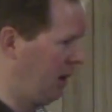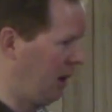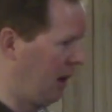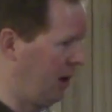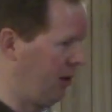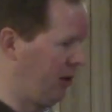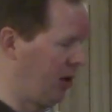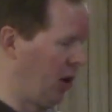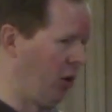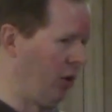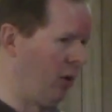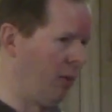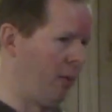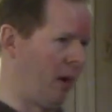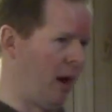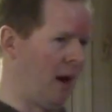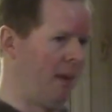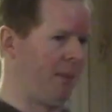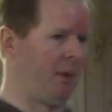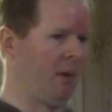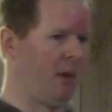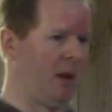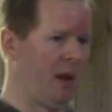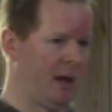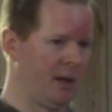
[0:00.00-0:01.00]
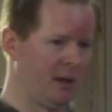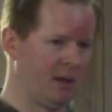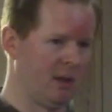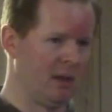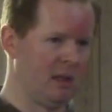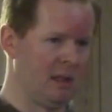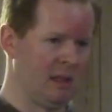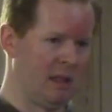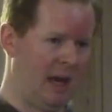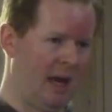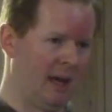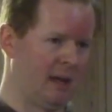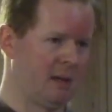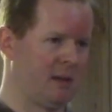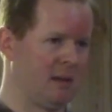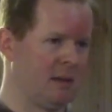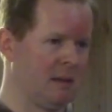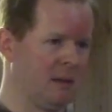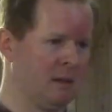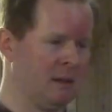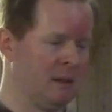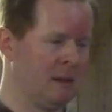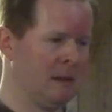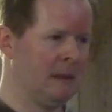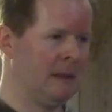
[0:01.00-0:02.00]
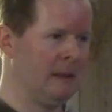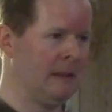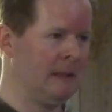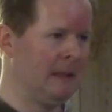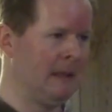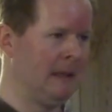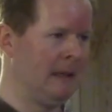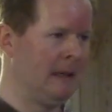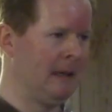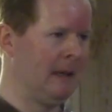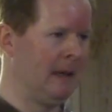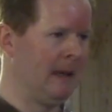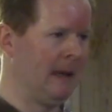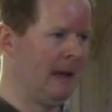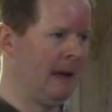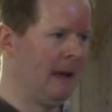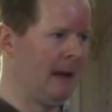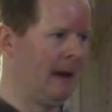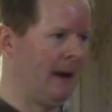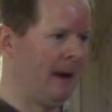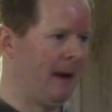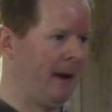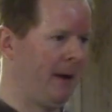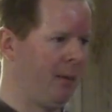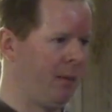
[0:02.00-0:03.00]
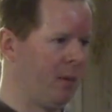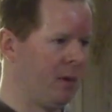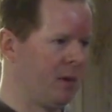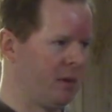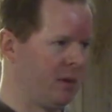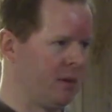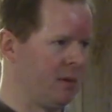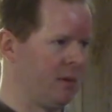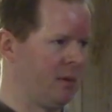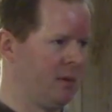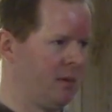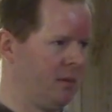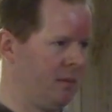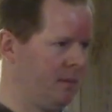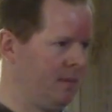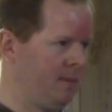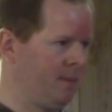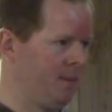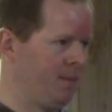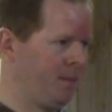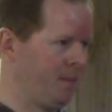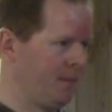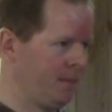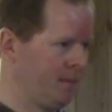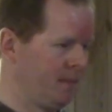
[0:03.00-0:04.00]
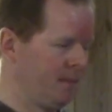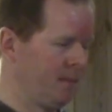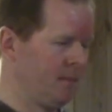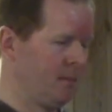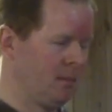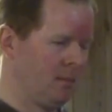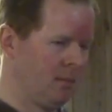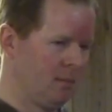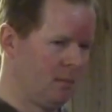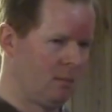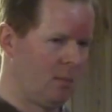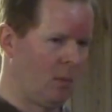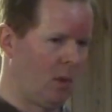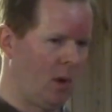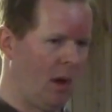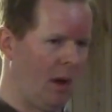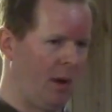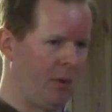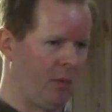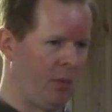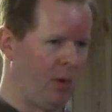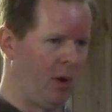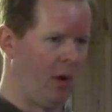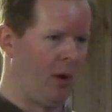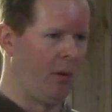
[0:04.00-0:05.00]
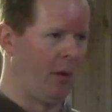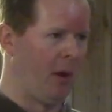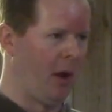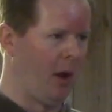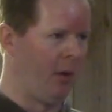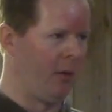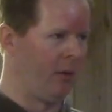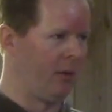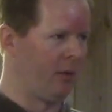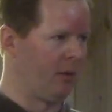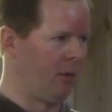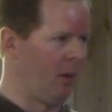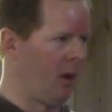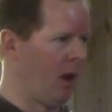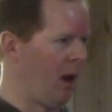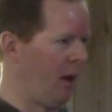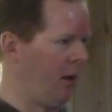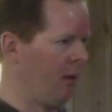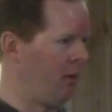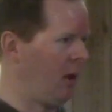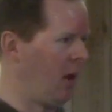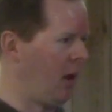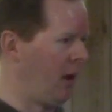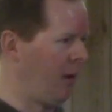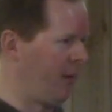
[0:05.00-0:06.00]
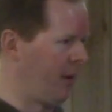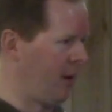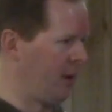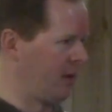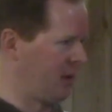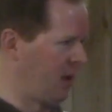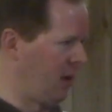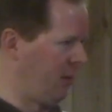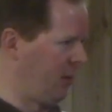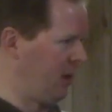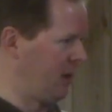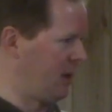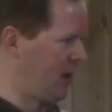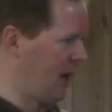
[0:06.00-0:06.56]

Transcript: in total population in Texas, uh, which is, as we all know, there's a lot of, a lot of folks come to